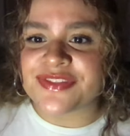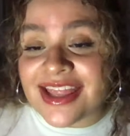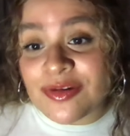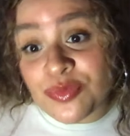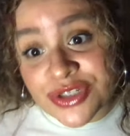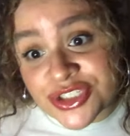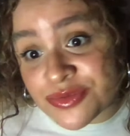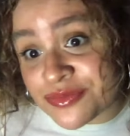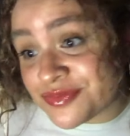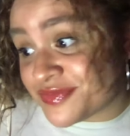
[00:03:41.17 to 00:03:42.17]
And which,
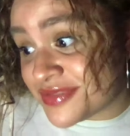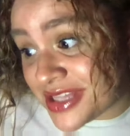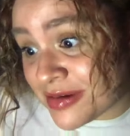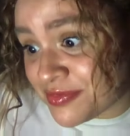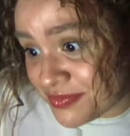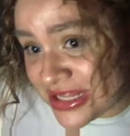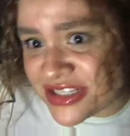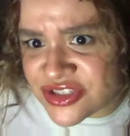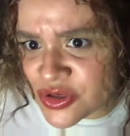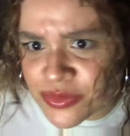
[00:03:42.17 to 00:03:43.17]
that makes so